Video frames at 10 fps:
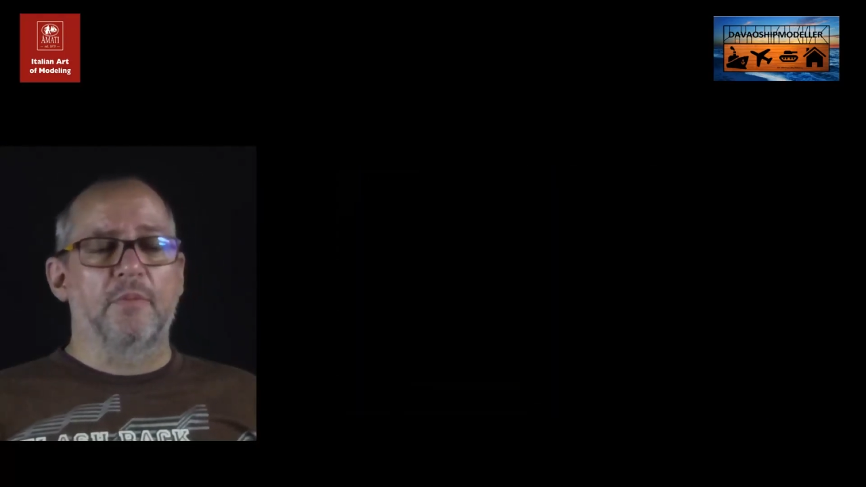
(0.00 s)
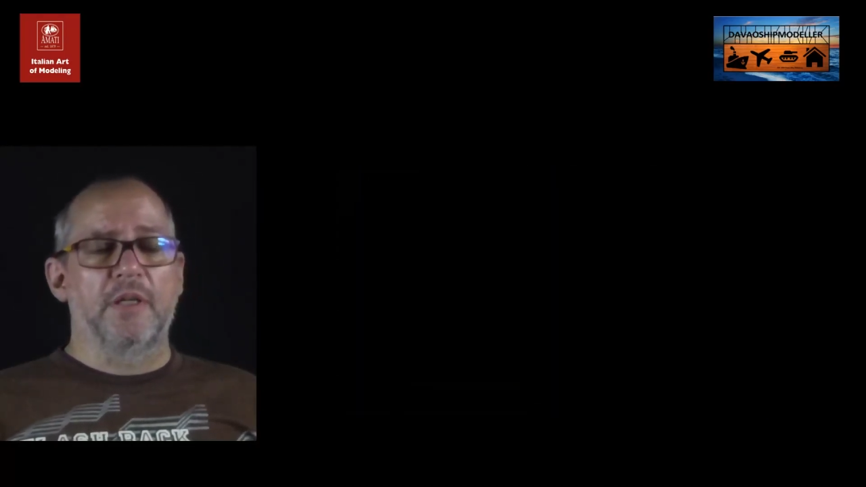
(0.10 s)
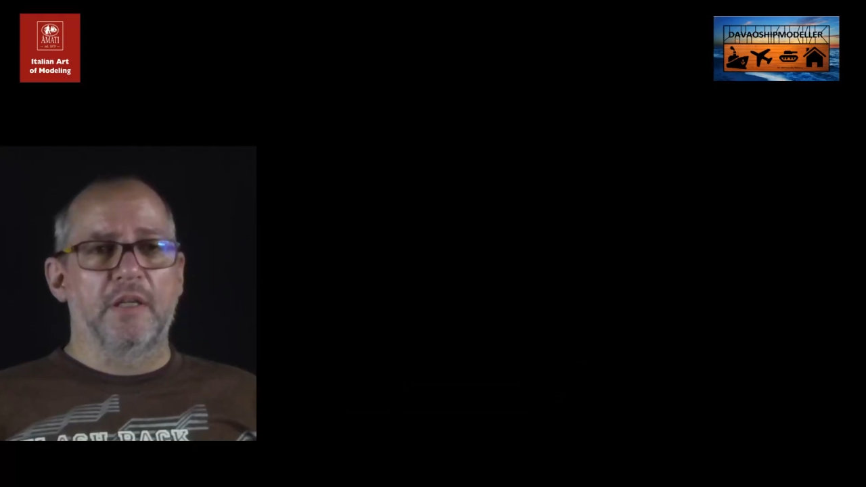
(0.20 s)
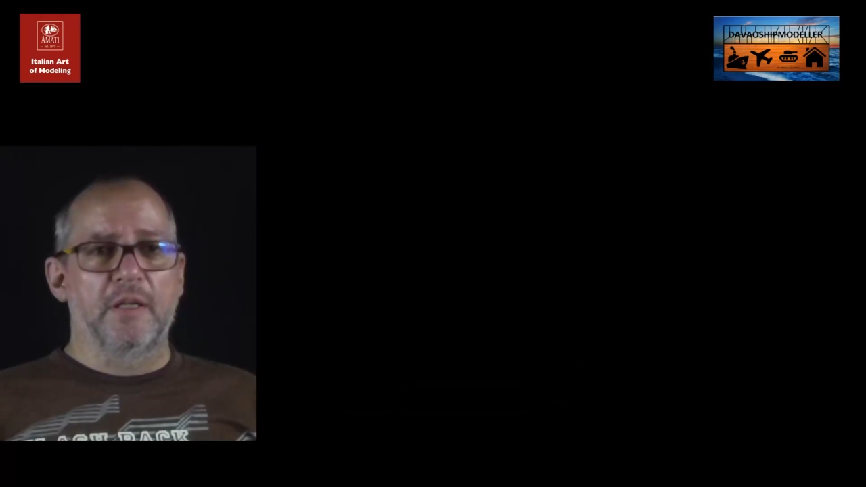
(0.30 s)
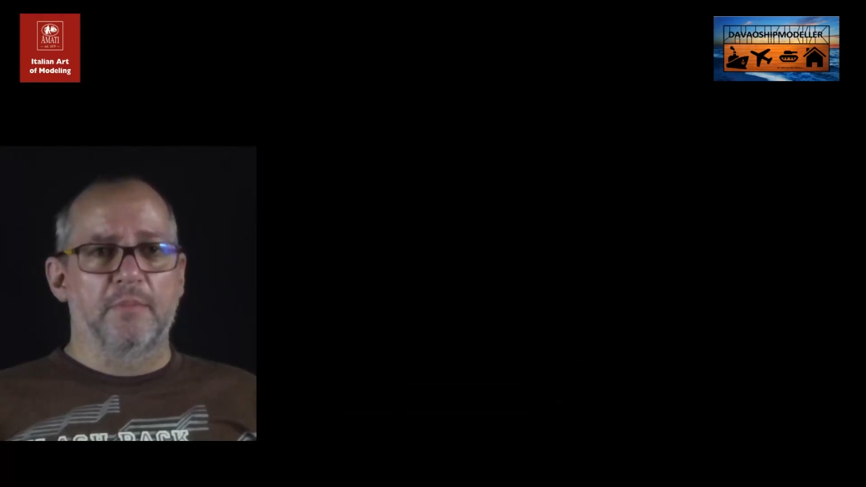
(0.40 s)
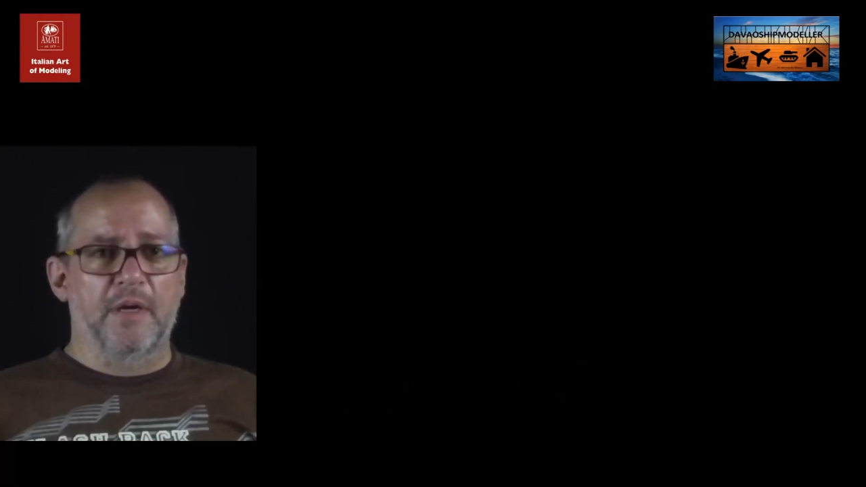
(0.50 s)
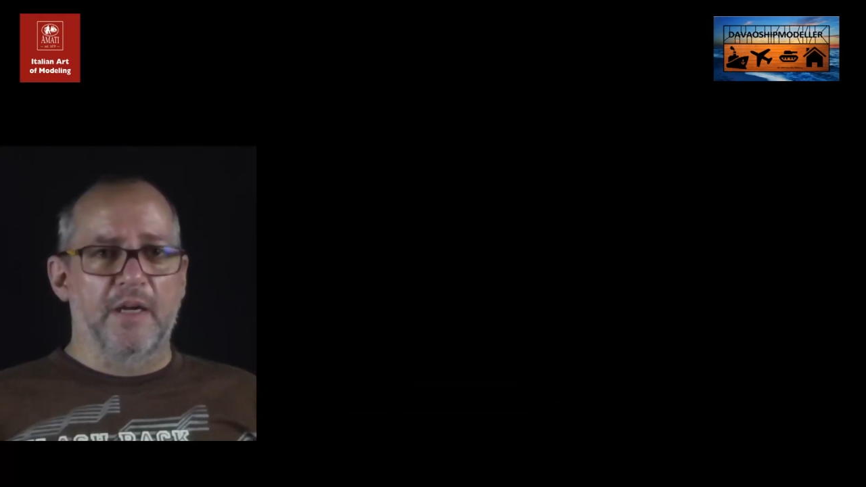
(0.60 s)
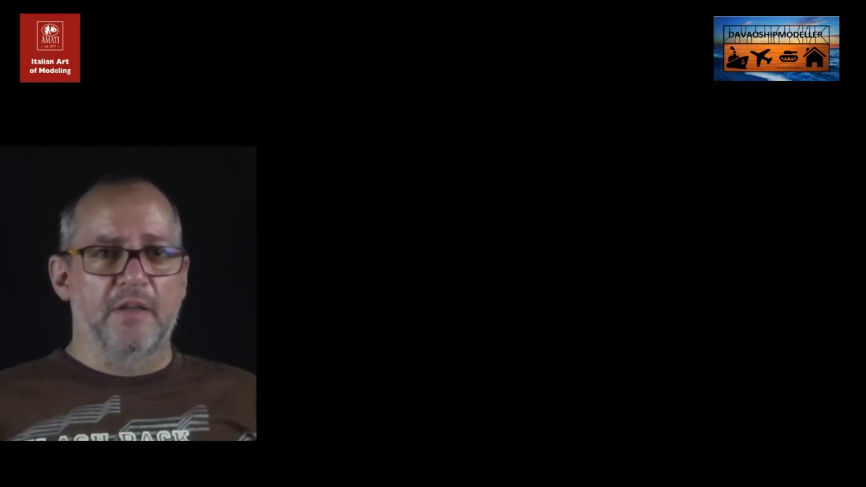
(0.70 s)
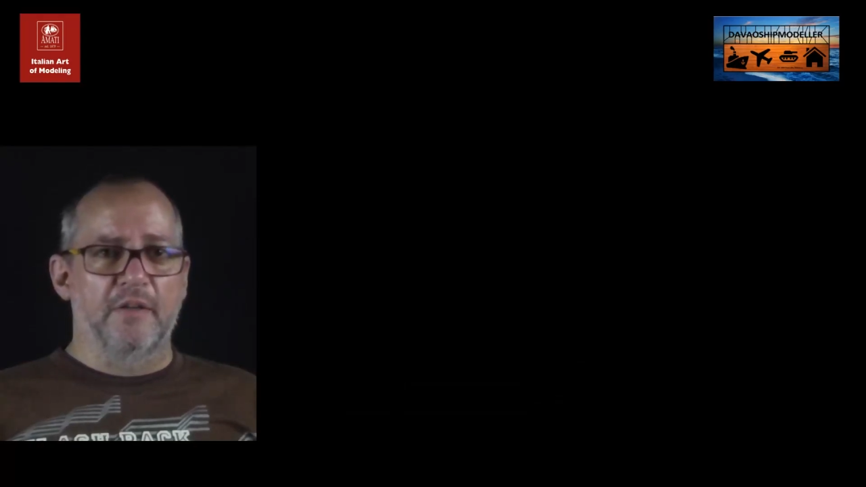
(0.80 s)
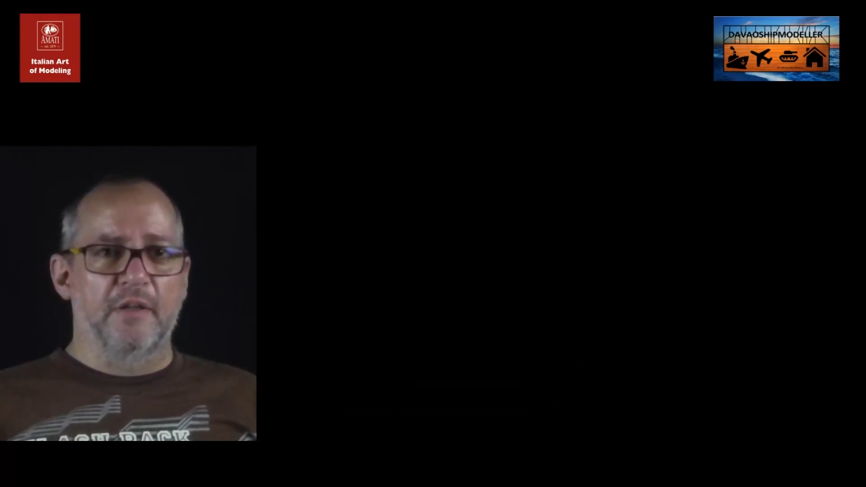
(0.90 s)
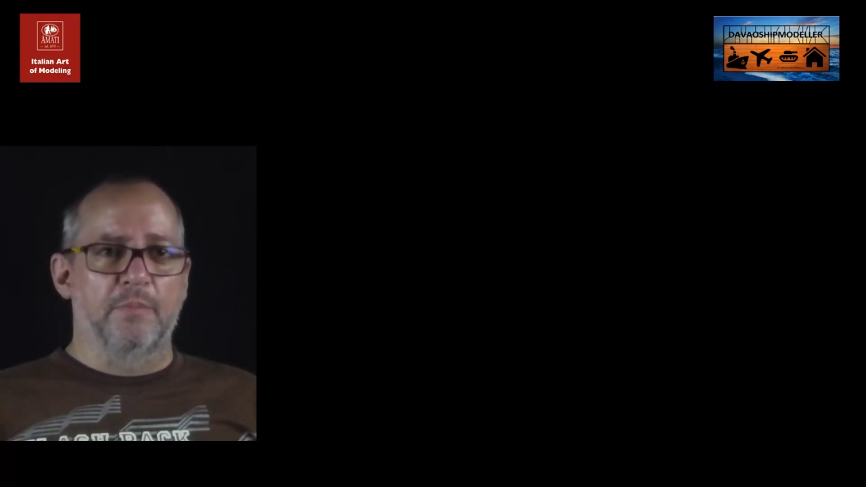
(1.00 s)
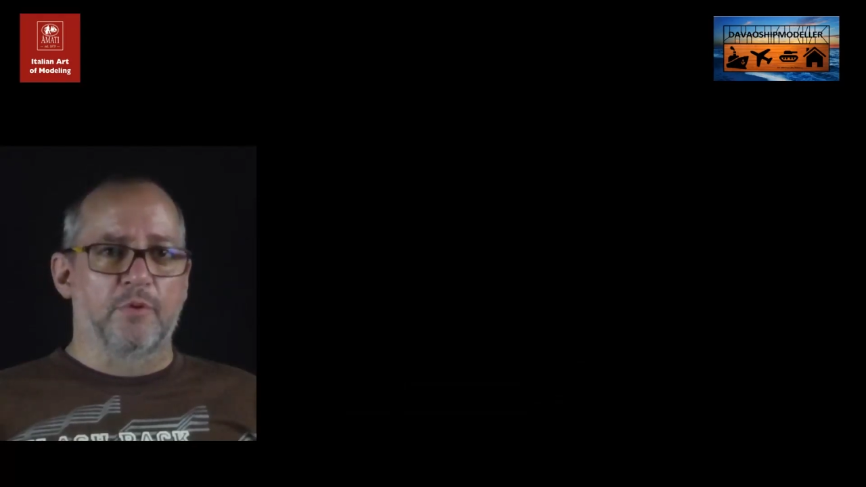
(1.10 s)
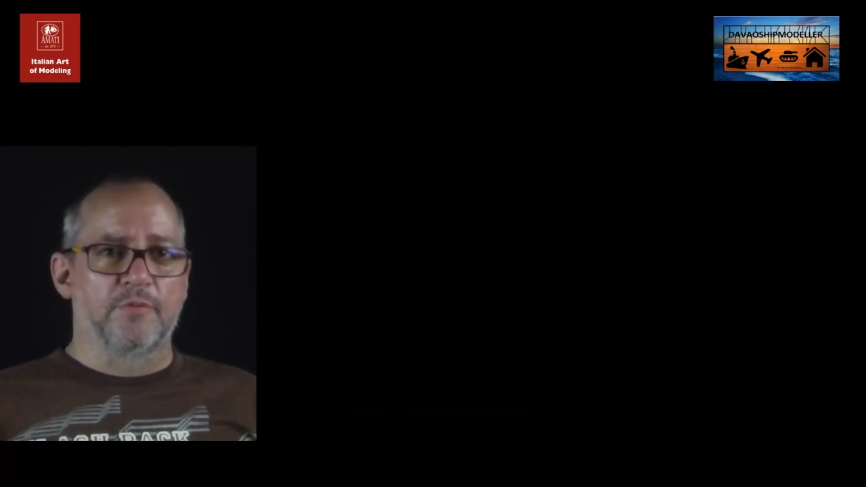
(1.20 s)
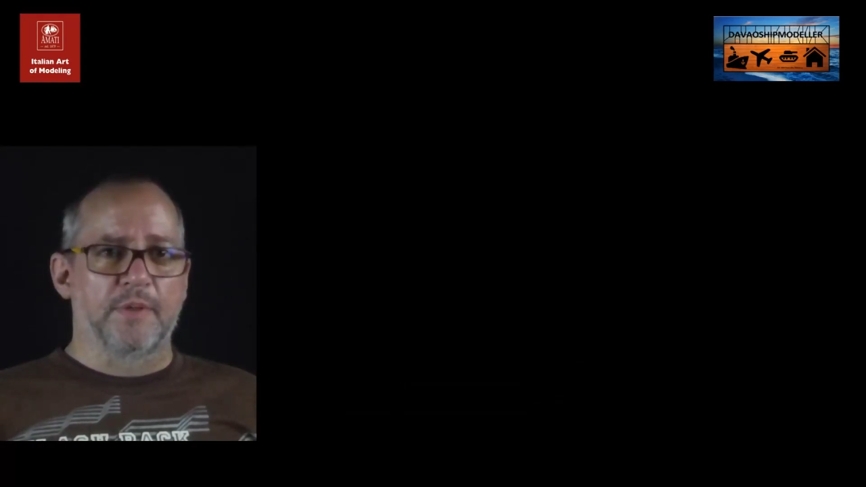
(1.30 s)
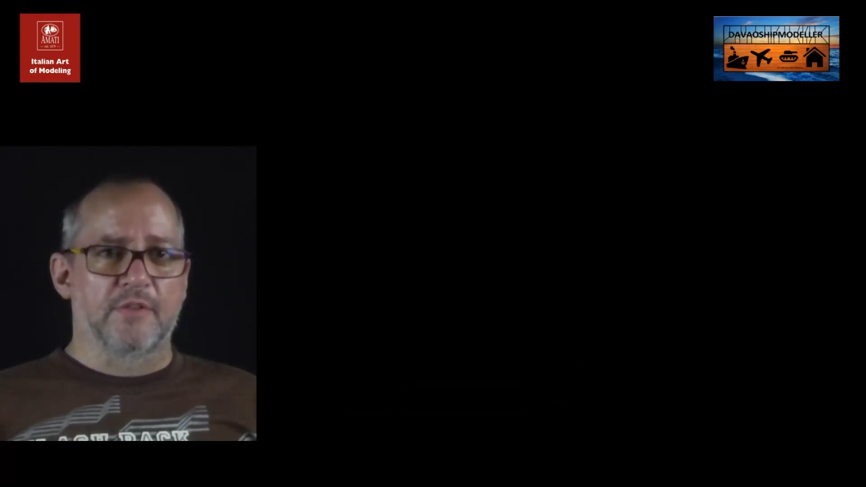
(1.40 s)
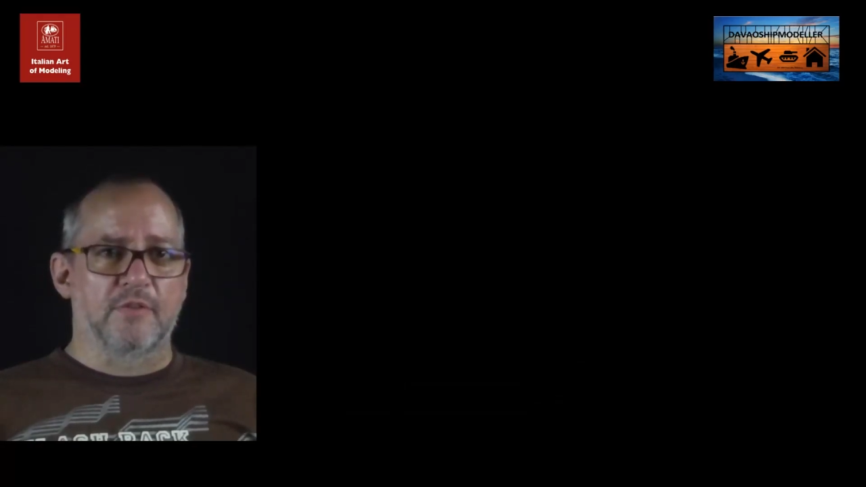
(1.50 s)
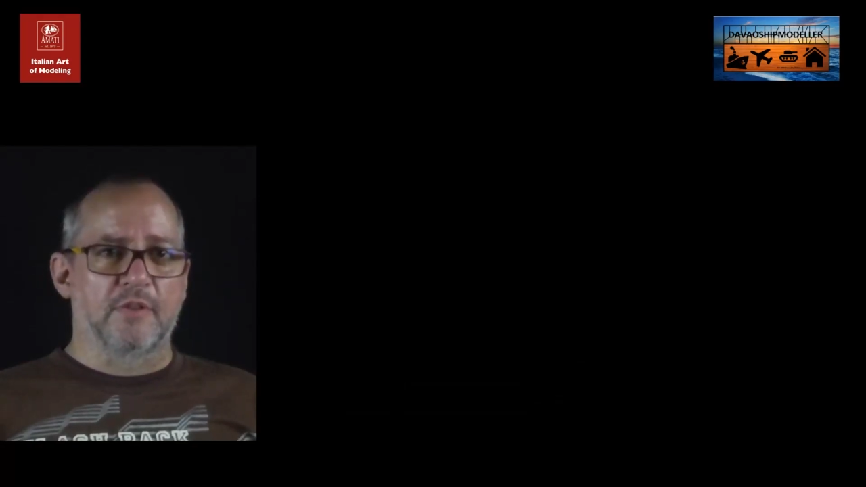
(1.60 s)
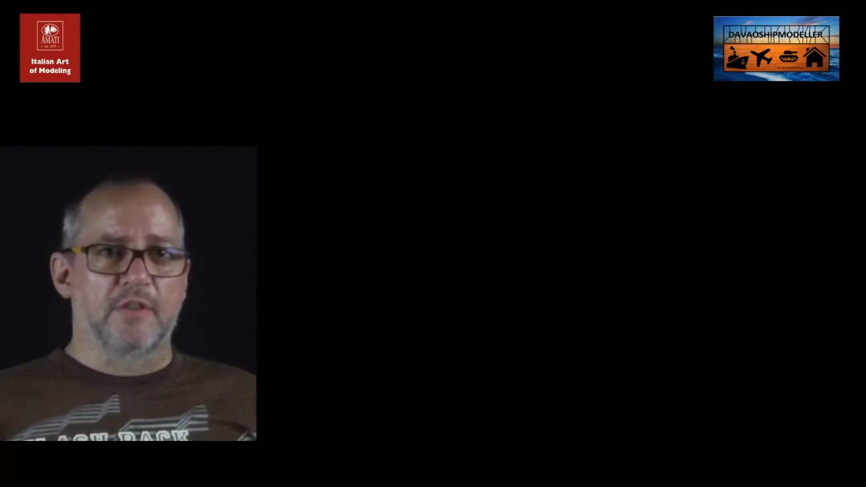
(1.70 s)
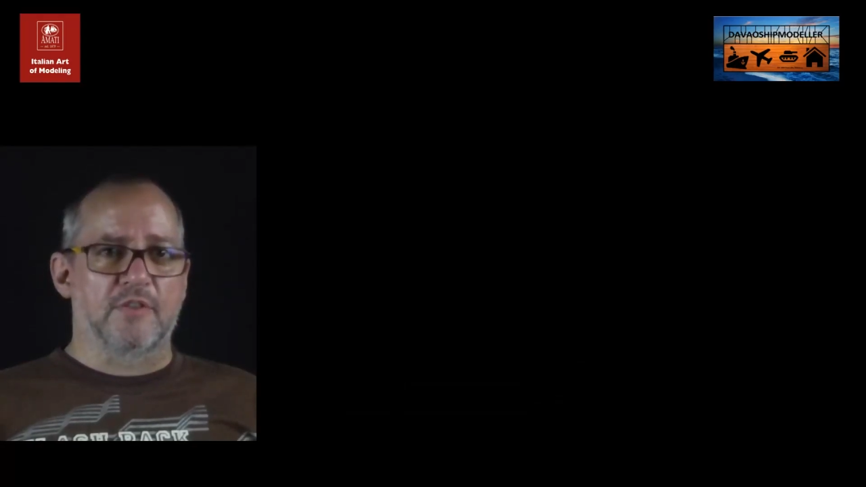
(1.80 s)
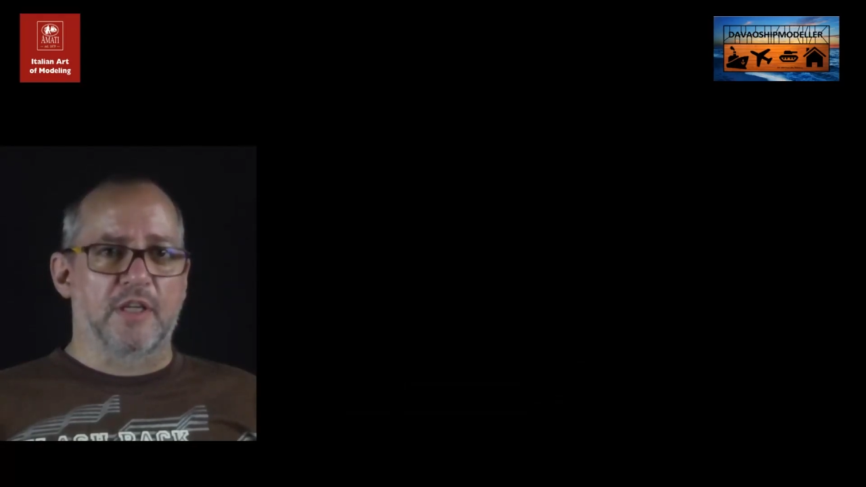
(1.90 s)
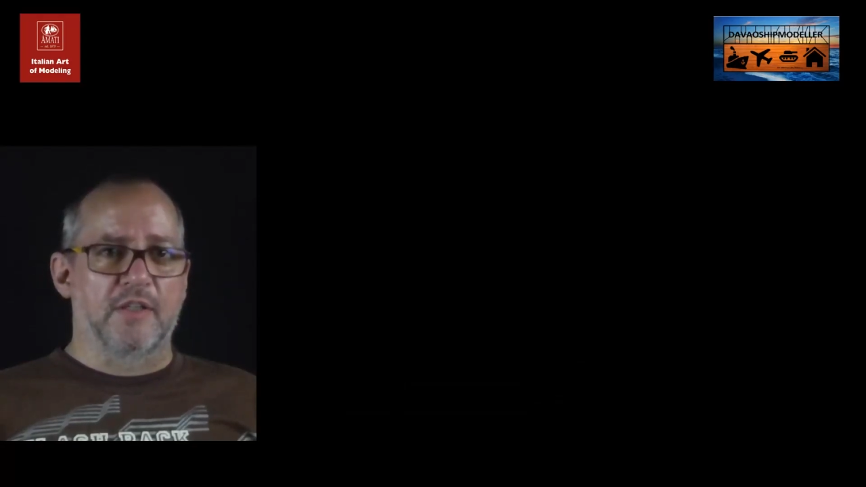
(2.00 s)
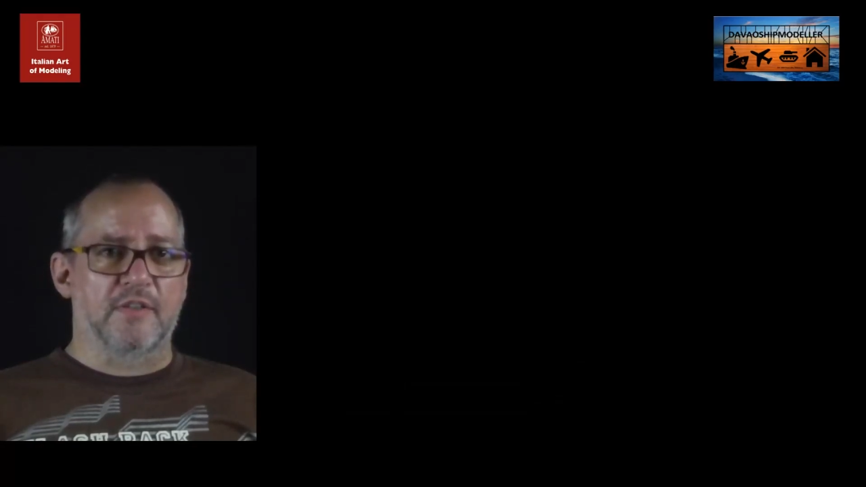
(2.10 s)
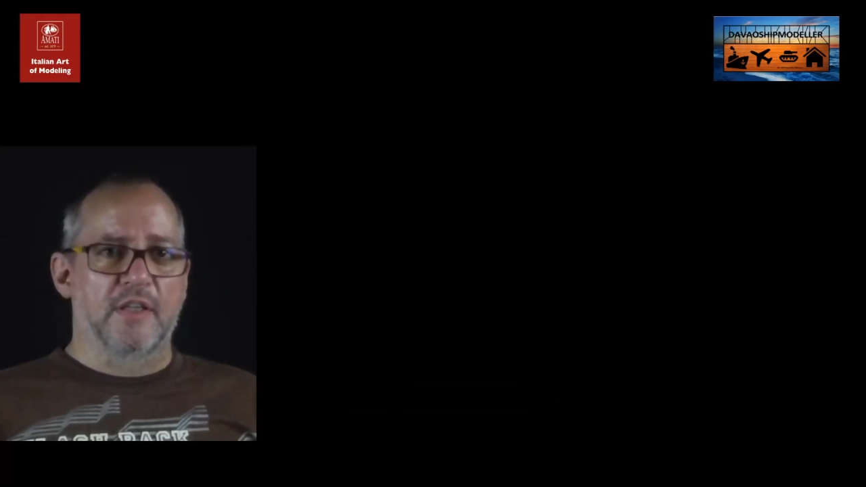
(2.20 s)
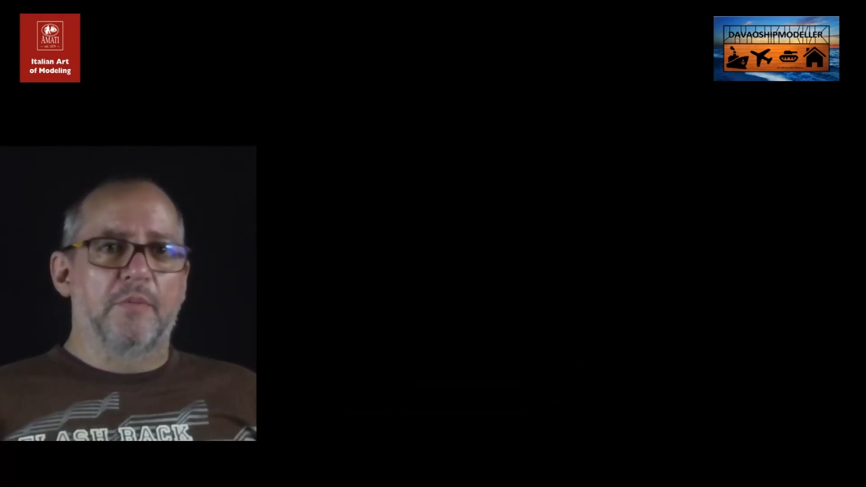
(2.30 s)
really minor improvements to this chest,